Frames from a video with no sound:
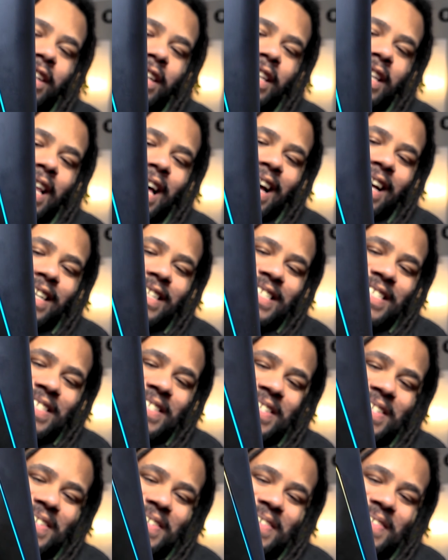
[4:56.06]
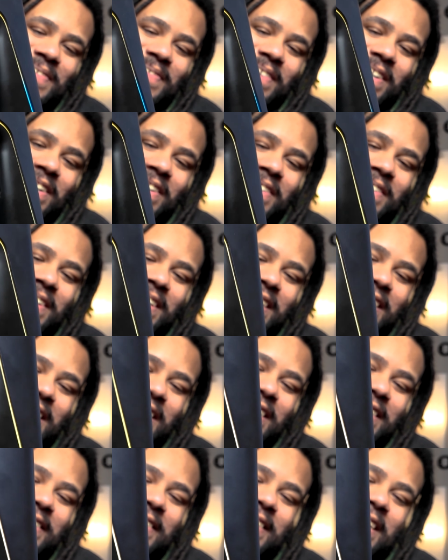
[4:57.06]
the lights too, bro.
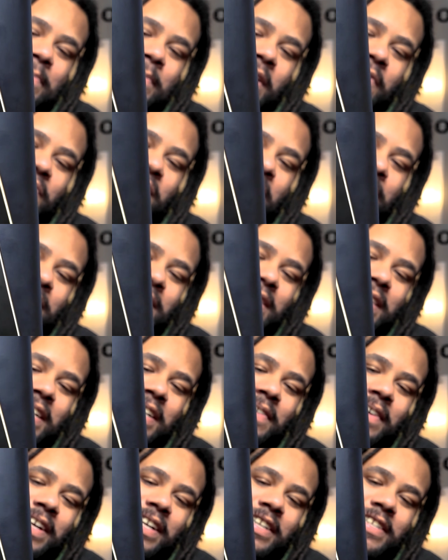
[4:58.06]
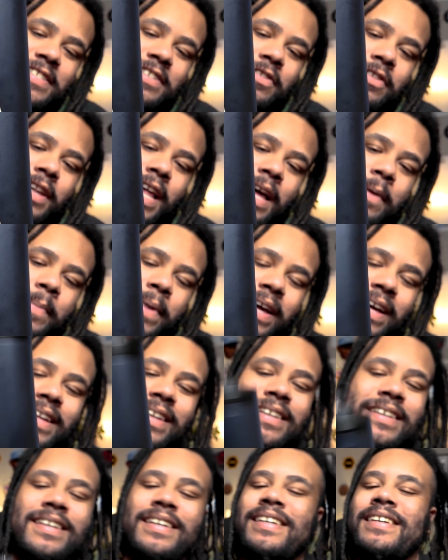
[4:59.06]
This is like my favorite thing right here, this little light
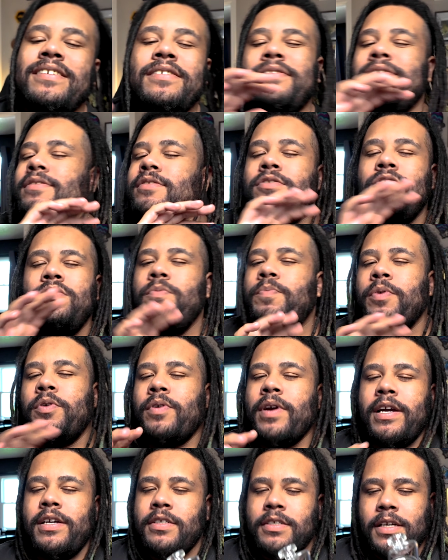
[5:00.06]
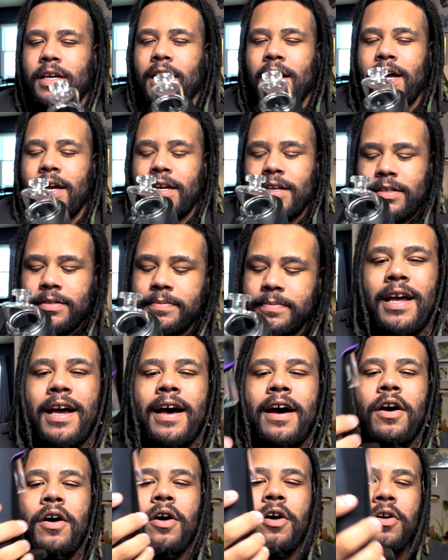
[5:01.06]
band. Super crazy, all right?
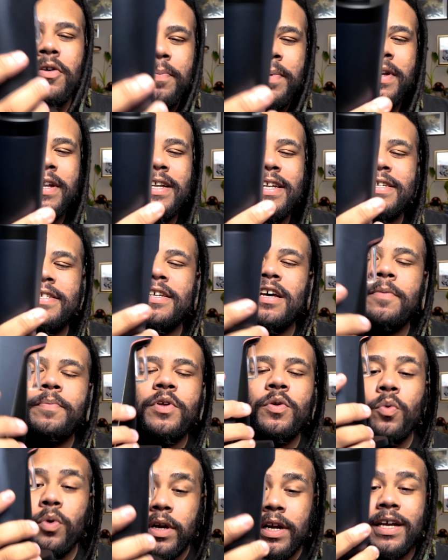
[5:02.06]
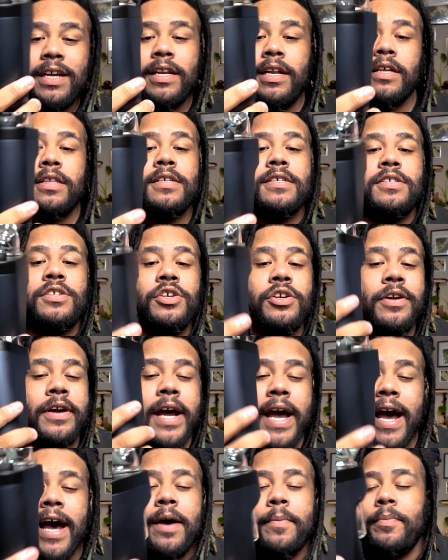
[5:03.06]
Now, opening this up, you want to connect this to
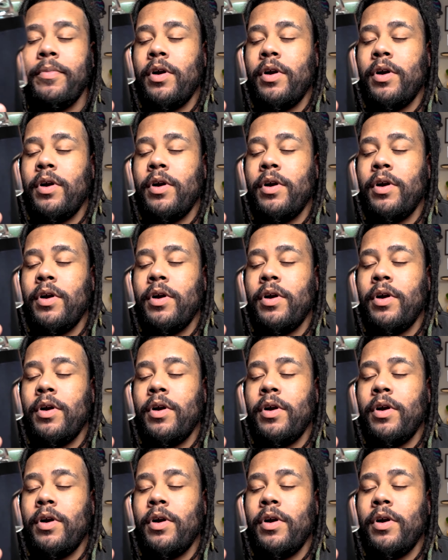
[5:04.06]
your app,